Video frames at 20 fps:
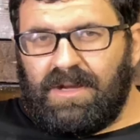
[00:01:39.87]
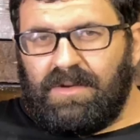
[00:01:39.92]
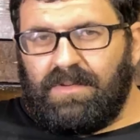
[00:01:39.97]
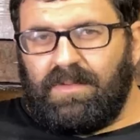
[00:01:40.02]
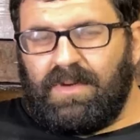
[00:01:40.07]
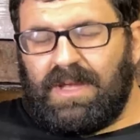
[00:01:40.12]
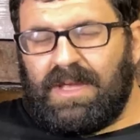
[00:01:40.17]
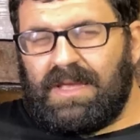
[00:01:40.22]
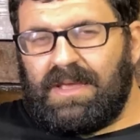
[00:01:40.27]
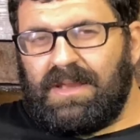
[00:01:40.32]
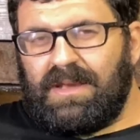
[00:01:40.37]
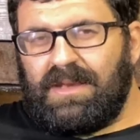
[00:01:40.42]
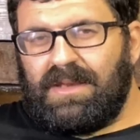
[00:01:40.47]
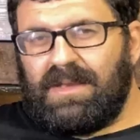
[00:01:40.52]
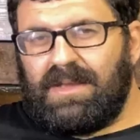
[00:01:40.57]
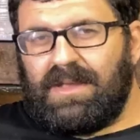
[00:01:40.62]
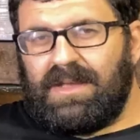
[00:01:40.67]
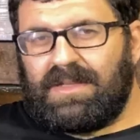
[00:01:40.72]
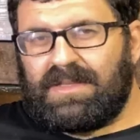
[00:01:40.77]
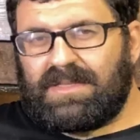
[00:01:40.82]

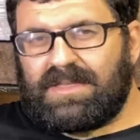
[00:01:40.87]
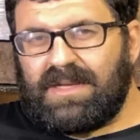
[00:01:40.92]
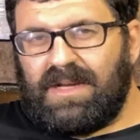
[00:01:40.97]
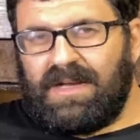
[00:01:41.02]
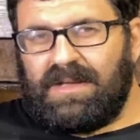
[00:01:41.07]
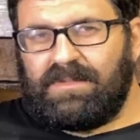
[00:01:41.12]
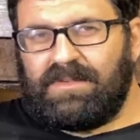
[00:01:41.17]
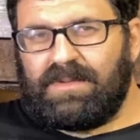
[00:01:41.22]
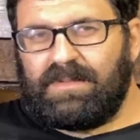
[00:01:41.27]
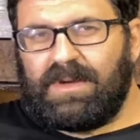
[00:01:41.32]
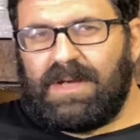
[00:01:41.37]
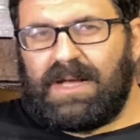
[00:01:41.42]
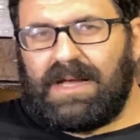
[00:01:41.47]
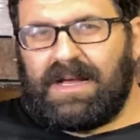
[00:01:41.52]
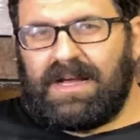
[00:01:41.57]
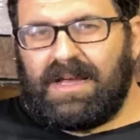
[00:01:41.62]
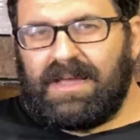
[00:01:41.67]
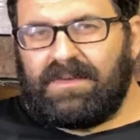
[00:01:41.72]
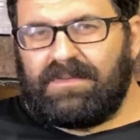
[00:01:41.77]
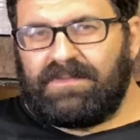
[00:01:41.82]
When it's time to
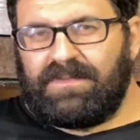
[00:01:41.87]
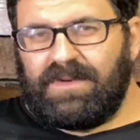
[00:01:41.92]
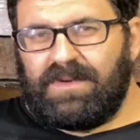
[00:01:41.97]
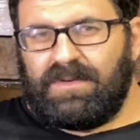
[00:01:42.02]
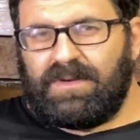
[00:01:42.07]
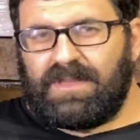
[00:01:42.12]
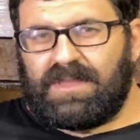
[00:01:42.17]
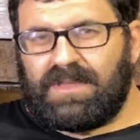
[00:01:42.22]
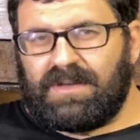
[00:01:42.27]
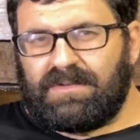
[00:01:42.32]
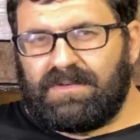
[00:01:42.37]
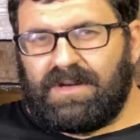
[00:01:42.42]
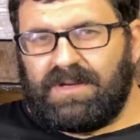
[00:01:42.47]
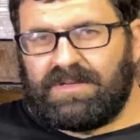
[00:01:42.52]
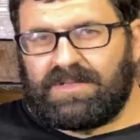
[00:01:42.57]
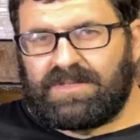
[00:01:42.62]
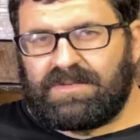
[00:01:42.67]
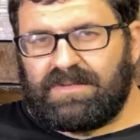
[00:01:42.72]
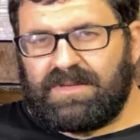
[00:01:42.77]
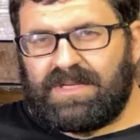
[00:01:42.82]
buy food at the
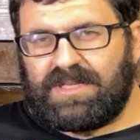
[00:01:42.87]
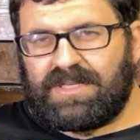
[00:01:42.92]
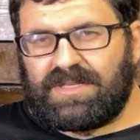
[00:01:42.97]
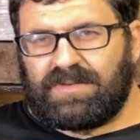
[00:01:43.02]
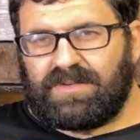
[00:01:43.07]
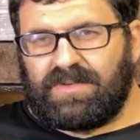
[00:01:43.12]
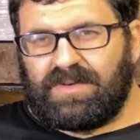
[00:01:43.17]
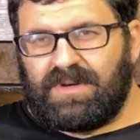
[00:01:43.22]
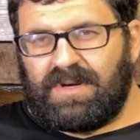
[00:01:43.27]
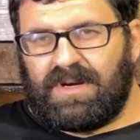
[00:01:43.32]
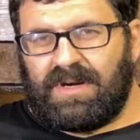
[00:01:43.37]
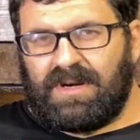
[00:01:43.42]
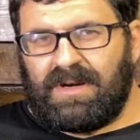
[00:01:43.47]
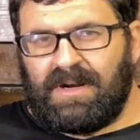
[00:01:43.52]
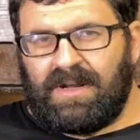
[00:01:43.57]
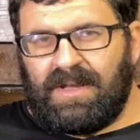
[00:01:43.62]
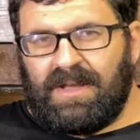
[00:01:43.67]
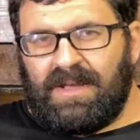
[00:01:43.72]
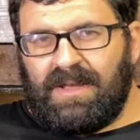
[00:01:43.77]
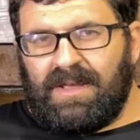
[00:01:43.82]
grocery
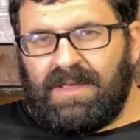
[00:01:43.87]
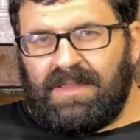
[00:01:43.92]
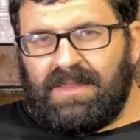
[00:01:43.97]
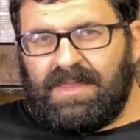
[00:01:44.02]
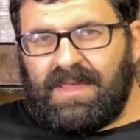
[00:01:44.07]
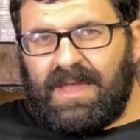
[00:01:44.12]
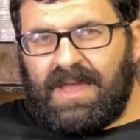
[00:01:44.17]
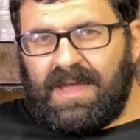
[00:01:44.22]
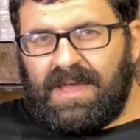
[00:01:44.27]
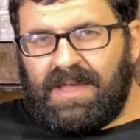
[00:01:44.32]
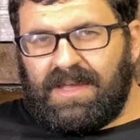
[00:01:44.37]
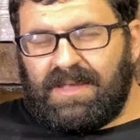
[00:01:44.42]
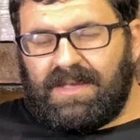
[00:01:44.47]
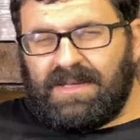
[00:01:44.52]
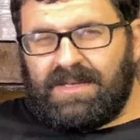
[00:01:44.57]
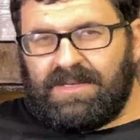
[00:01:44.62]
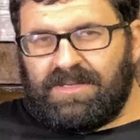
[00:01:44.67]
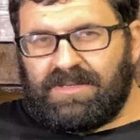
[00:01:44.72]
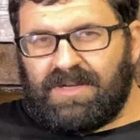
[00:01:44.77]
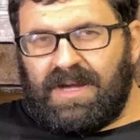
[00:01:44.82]
store, they
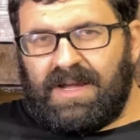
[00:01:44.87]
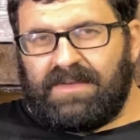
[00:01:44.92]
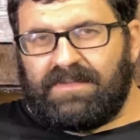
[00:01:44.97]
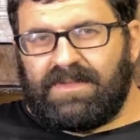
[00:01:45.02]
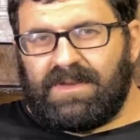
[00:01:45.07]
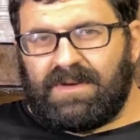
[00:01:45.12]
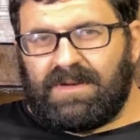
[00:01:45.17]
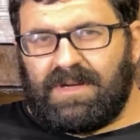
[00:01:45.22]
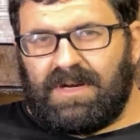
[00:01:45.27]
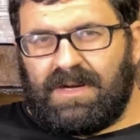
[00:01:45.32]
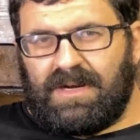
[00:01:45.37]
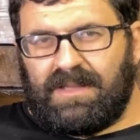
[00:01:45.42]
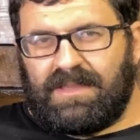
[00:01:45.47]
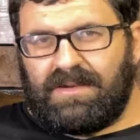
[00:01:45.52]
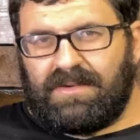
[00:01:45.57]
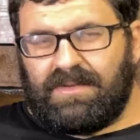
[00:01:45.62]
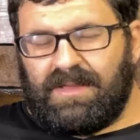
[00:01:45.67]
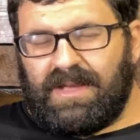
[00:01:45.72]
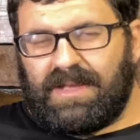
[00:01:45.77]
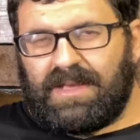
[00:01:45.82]
drive their car.
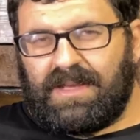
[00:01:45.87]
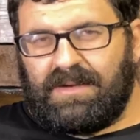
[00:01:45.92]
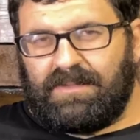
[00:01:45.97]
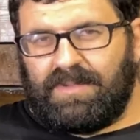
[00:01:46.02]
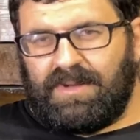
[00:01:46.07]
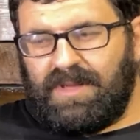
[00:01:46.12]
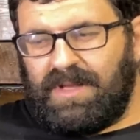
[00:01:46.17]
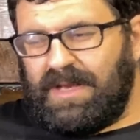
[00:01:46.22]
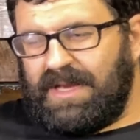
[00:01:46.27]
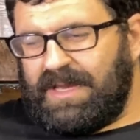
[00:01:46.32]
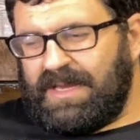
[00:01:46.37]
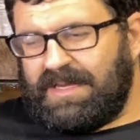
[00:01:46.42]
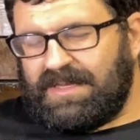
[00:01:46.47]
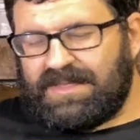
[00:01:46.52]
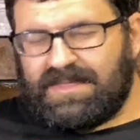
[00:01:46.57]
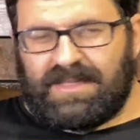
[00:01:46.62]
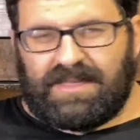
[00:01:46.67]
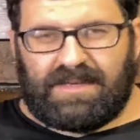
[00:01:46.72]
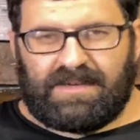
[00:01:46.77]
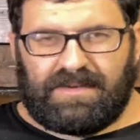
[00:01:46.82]
They're like an
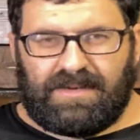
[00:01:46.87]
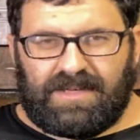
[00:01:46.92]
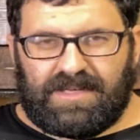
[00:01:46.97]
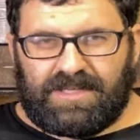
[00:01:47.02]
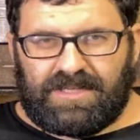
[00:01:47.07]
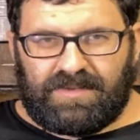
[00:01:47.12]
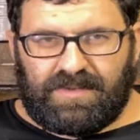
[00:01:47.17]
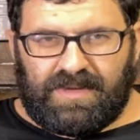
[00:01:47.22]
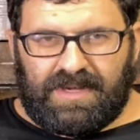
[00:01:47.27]
appliance. They don't enjoy